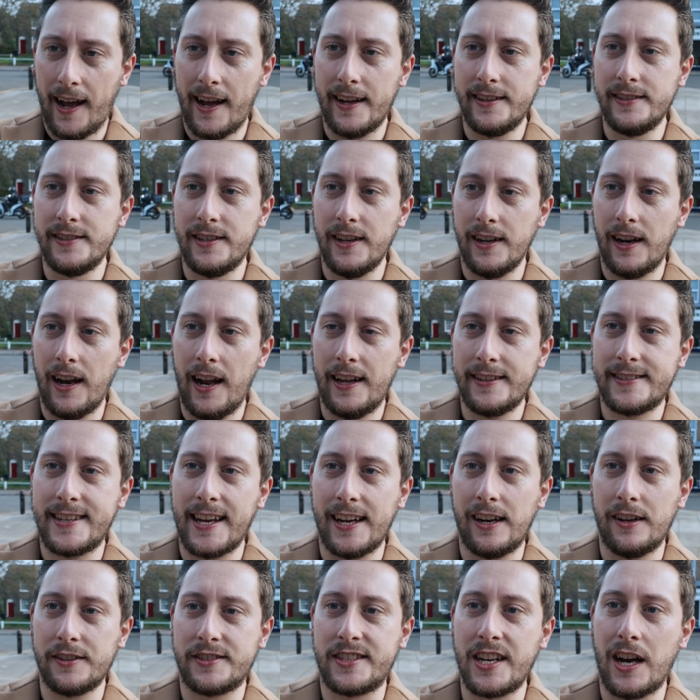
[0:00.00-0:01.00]
And let's
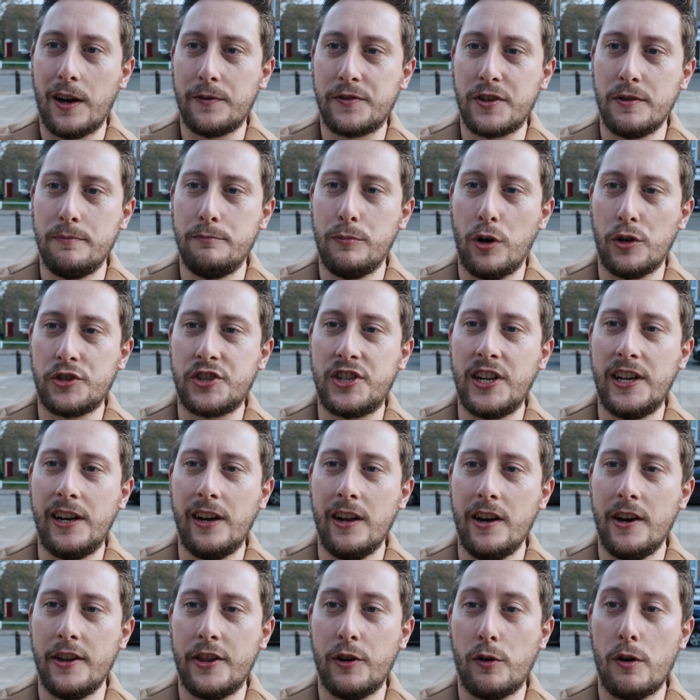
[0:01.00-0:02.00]
get ourselves a Mossy
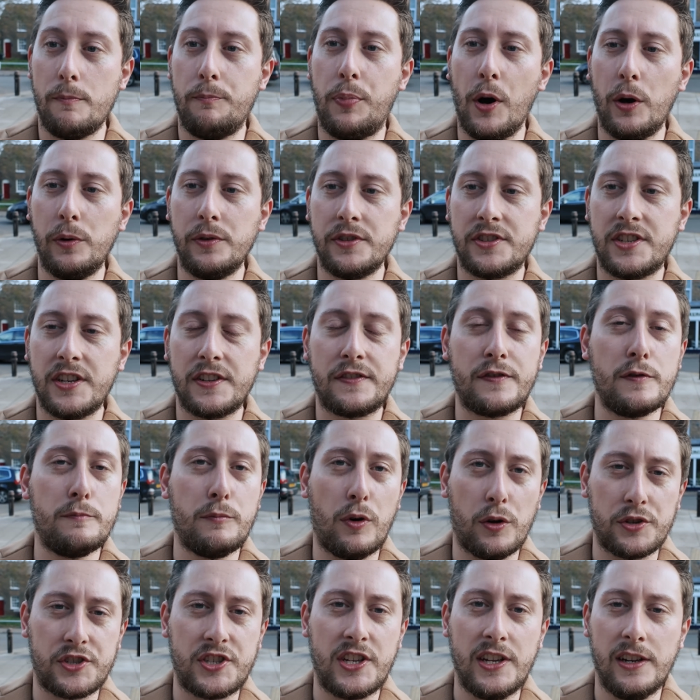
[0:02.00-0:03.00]
Lure. There are bonuses for
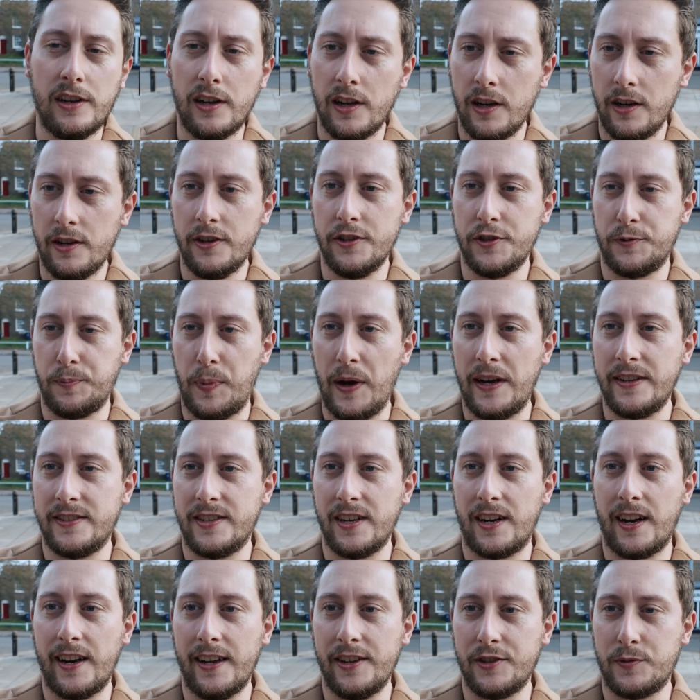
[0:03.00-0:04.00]
Mossy Lures,
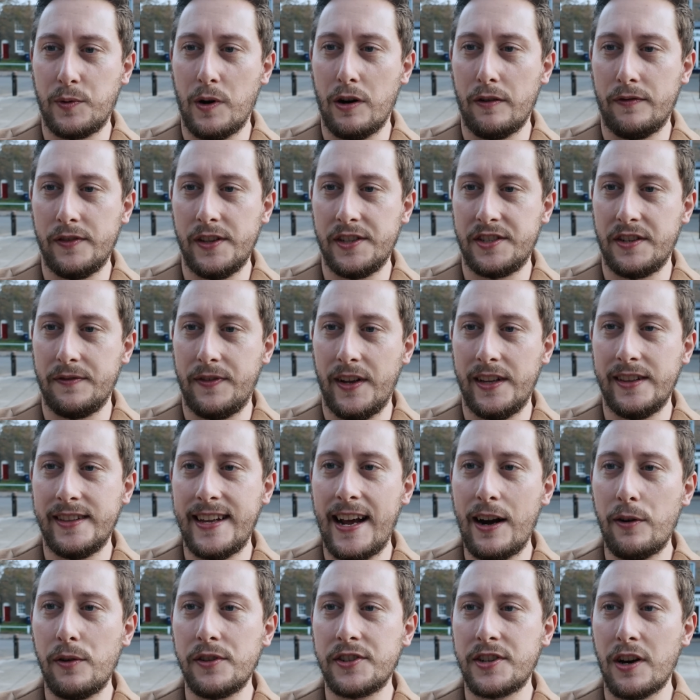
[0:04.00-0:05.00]
basically, as well for this event.
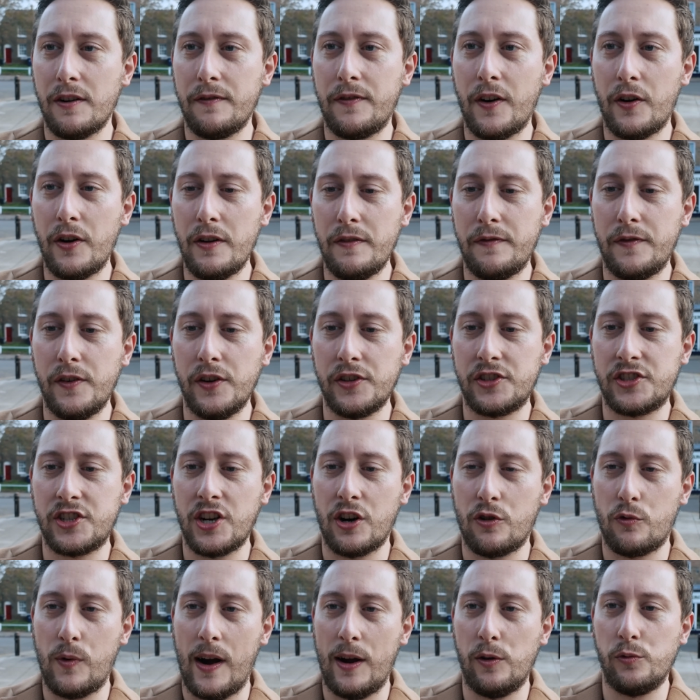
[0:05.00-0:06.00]
There is our very first
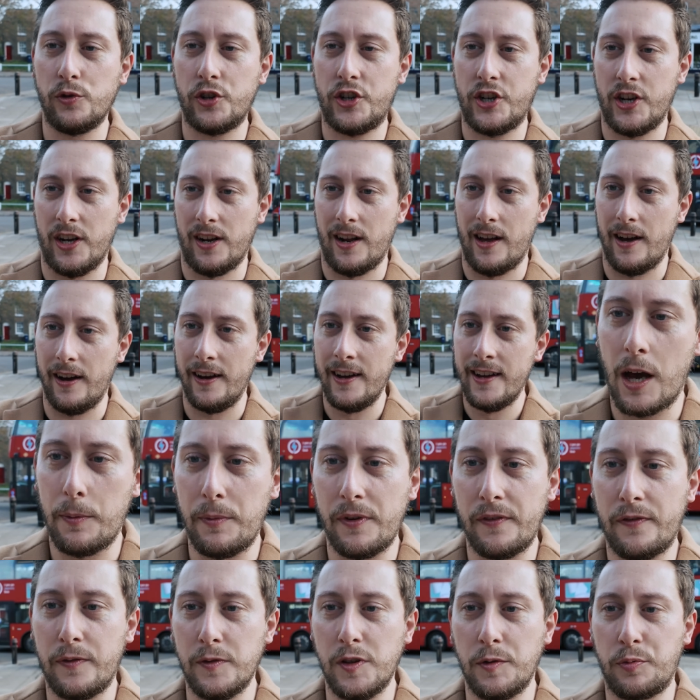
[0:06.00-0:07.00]
Tarountula
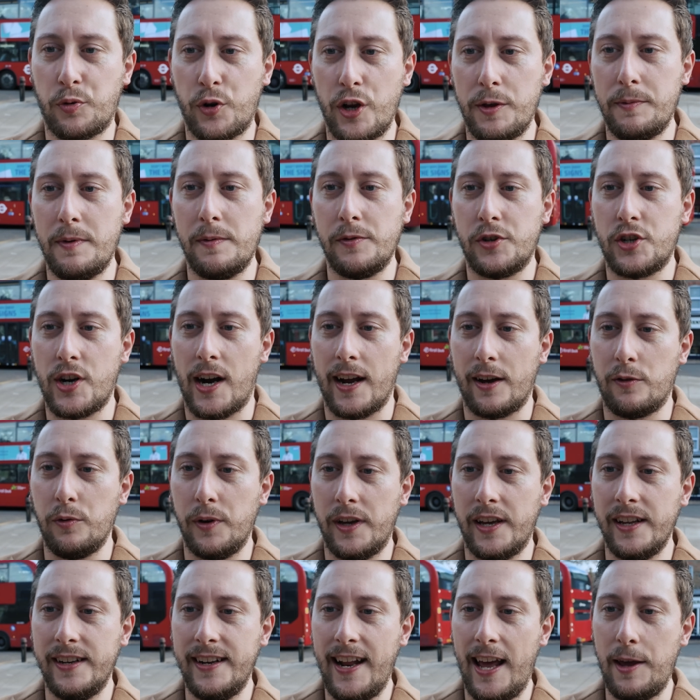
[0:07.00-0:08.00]
coming from the premium track.
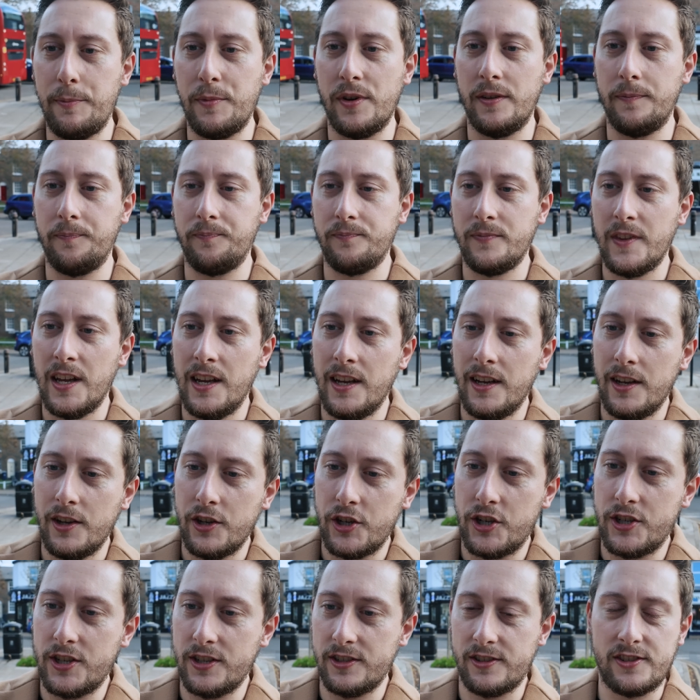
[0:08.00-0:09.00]
We can name it
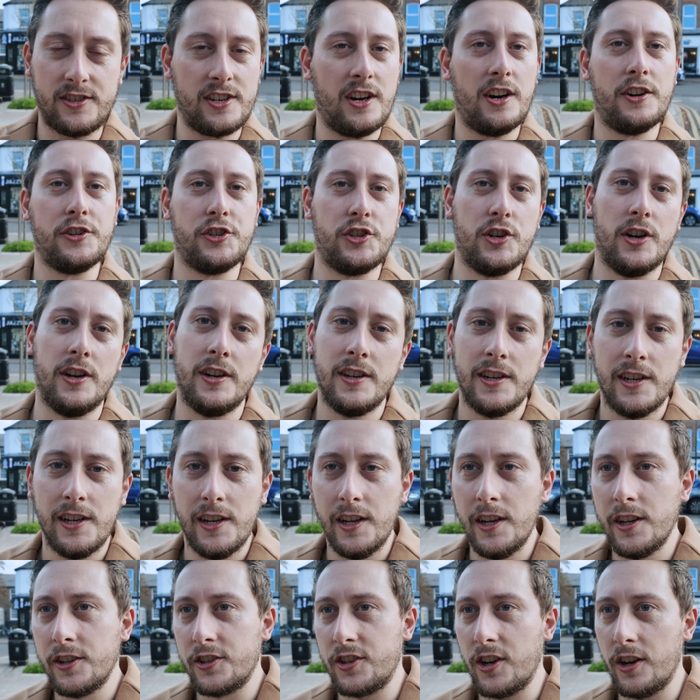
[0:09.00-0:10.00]
Sandra
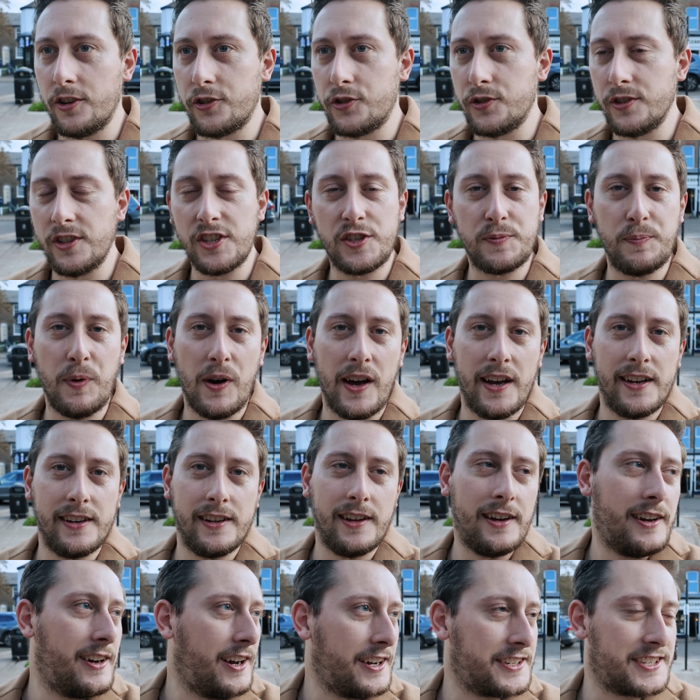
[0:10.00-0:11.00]
the
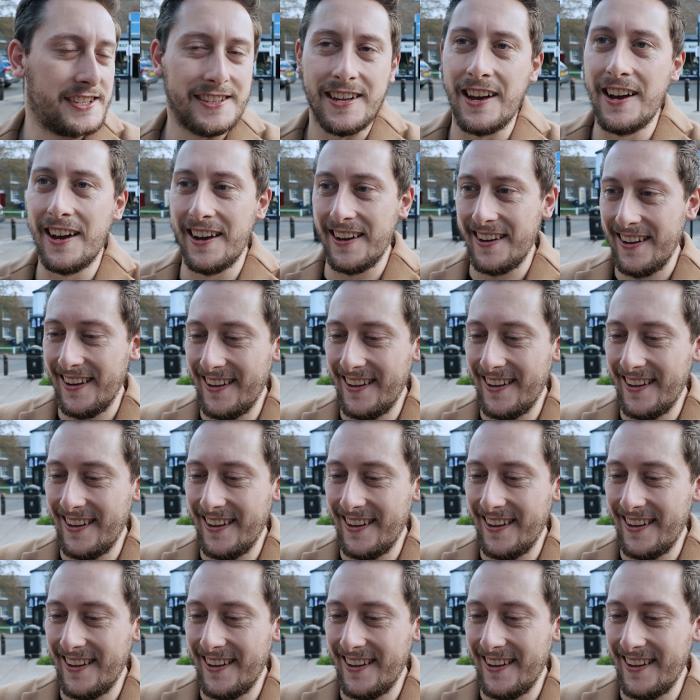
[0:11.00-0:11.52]
Spider. I don't know.